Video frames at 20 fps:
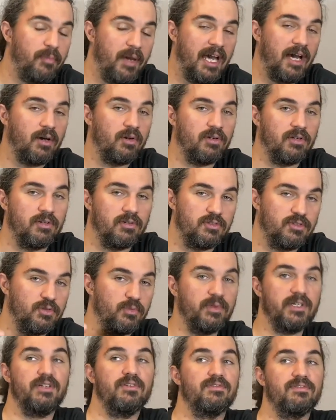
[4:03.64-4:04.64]
powder, so
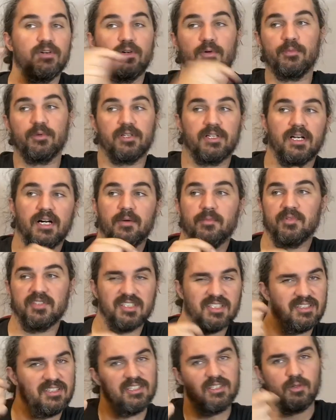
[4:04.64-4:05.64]
when you fill up your cup, it's
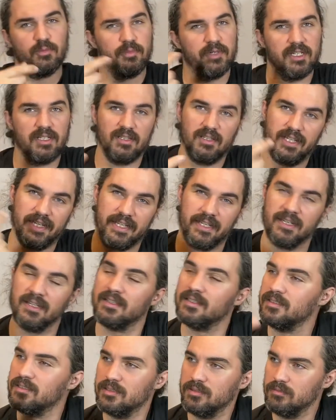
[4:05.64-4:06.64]
a little bit like,
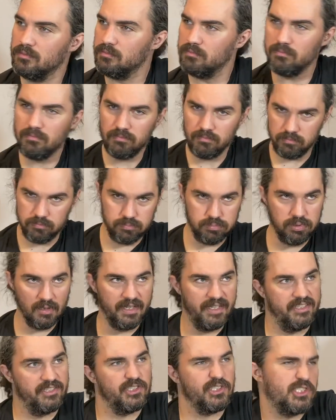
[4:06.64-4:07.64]

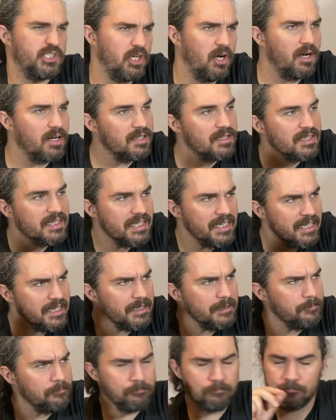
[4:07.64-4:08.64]
it's
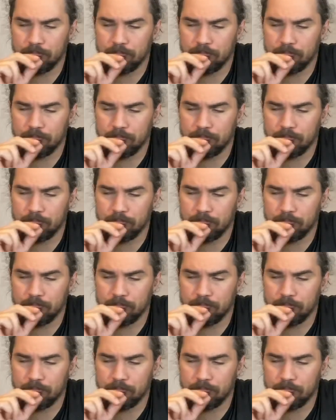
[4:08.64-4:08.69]
chocolatey,